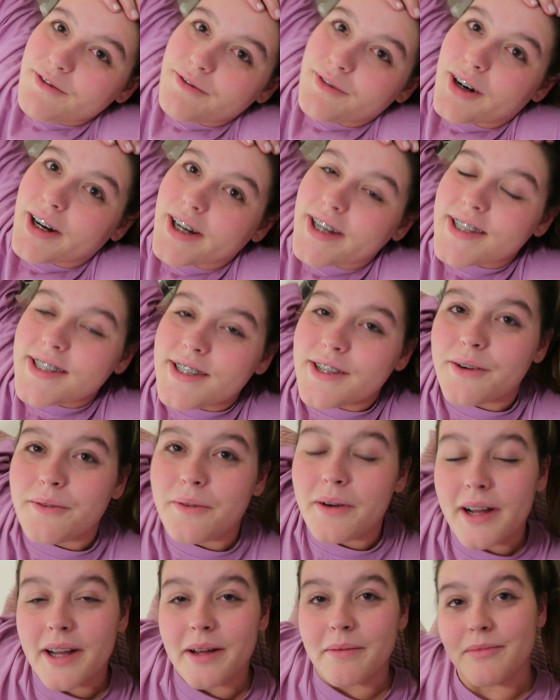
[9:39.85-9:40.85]
Right,
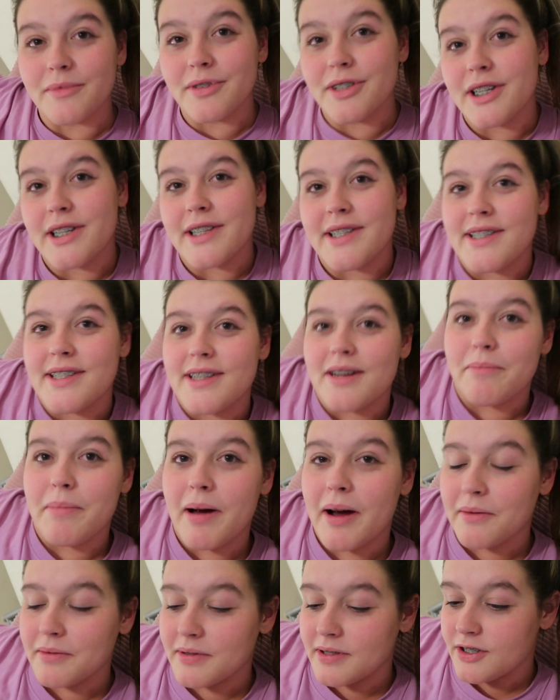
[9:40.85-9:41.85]
so I am just
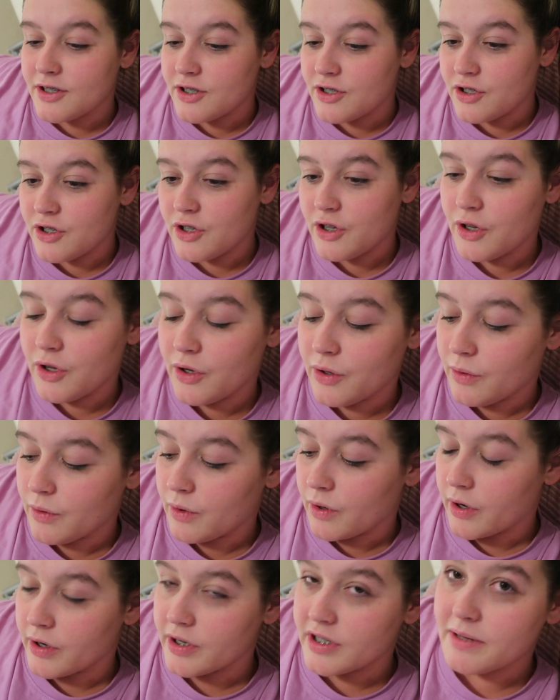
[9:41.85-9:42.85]
about
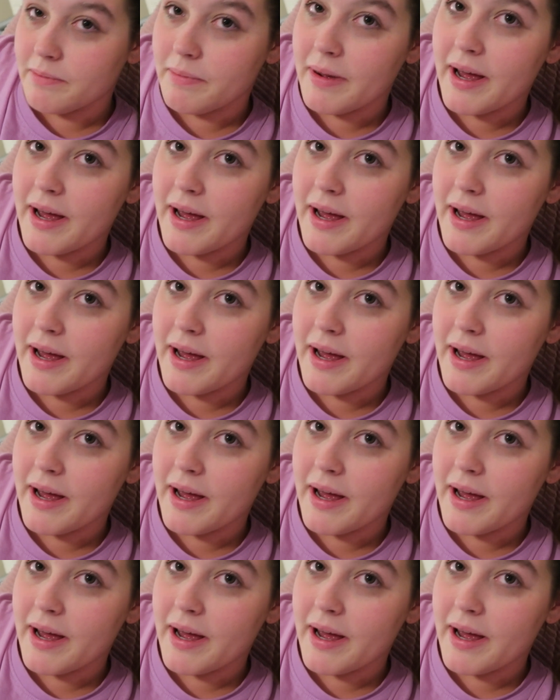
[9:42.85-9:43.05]
to go to